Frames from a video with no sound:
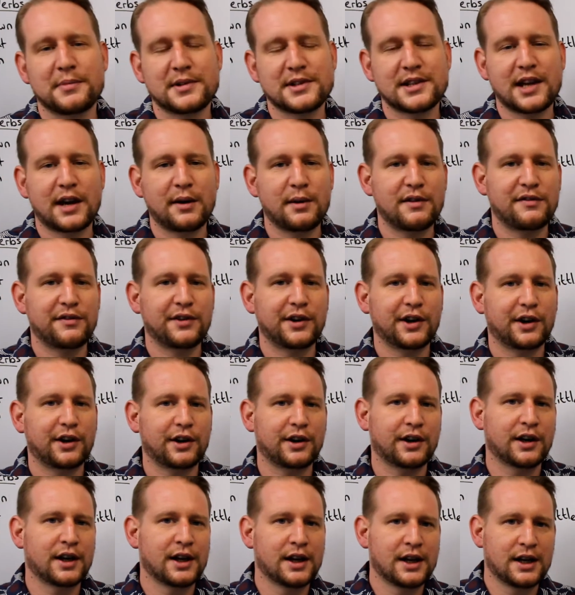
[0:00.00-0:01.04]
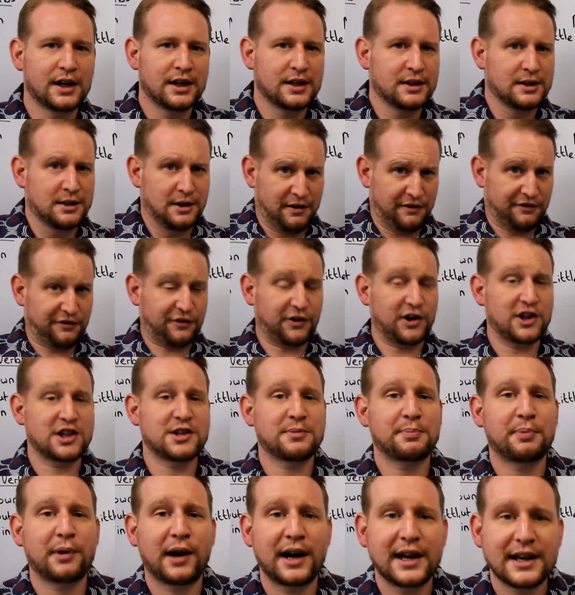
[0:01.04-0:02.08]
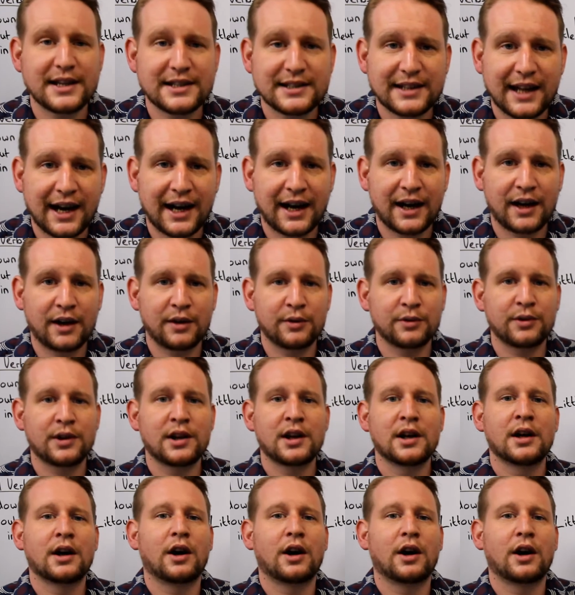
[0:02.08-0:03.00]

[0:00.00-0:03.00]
So if your fridge breaks down